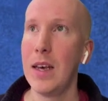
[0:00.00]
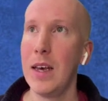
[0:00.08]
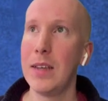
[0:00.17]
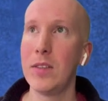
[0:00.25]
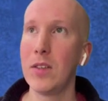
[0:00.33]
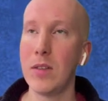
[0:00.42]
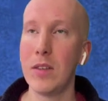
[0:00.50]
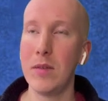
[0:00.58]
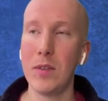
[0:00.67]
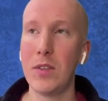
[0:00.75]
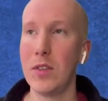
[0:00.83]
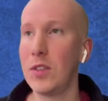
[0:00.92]
And so that
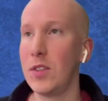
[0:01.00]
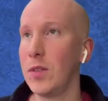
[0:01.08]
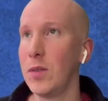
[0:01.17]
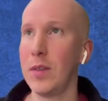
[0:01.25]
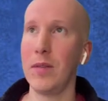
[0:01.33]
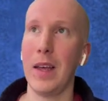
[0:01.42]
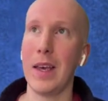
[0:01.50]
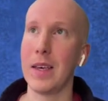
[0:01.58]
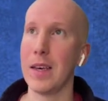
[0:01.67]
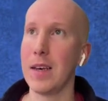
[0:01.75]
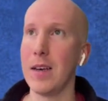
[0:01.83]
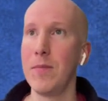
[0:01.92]
was just sort of like
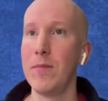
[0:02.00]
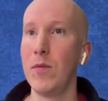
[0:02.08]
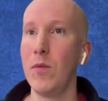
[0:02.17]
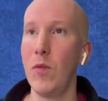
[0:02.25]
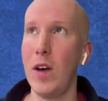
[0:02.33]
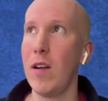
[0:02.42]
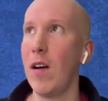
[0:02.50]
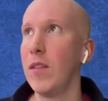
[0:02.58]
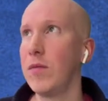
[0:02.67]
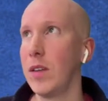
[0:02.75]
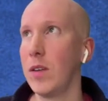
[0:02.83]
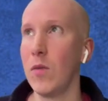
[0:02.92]
a
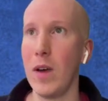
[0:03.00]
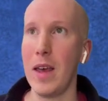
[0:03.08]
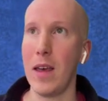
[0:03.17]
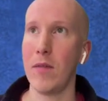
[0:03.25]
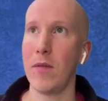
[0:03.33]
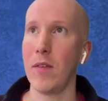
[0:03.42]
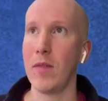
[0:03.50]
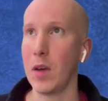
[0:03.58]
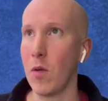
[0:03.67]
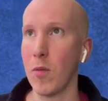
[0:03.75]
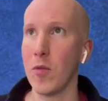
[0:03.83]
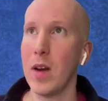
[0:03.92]
one-off little way of
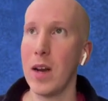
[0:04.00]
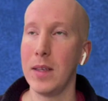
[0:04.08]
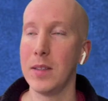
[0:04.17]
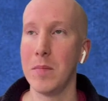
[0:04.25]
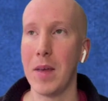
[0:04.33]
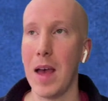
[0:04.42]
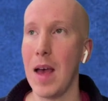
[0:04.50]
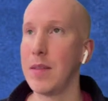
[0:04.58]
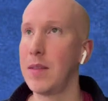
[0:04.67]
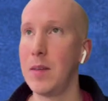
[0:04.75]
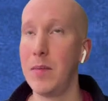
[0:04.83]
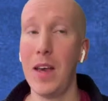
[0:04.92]
incorporating some
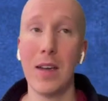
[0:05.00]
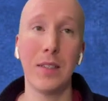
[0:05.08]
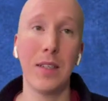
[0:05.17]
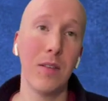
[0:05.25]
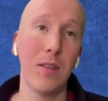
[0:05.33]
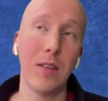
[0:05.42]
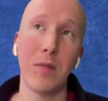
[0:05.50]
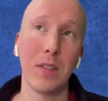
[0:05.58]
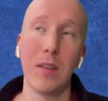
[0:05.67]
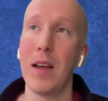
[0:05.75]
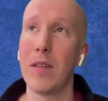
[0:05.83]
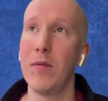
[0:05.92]
math. To be honest, he thought that was
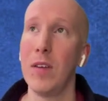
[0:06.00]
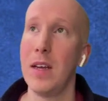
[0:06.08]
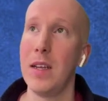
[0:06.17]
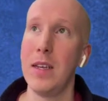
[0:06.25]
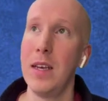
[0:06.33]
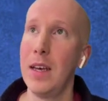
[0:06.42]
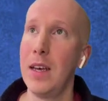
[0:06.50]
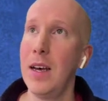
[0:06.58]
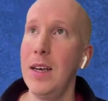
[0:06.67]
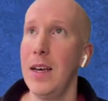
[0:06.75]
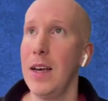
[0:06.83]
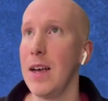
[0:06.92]
a lot of fun.
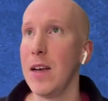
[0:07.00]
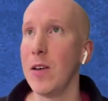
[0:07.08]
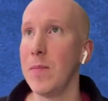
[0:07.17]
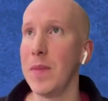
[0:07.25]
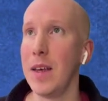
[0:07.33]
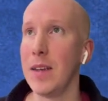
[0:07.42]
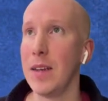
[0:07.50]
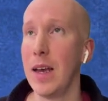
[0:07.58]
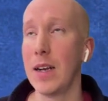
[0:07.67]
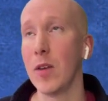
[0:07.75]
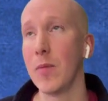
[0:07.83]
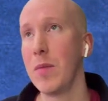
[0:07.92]
And I
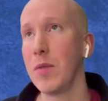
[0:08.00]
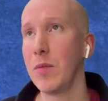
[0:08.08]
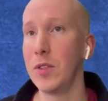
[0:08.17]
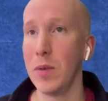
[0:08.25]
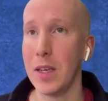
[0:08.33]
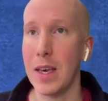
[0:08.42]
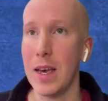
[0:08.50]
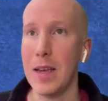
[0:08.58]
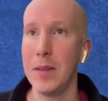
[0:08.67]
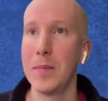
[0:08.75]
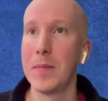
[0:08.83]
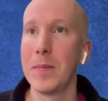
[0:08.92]
don't know, maybe we'll do it again.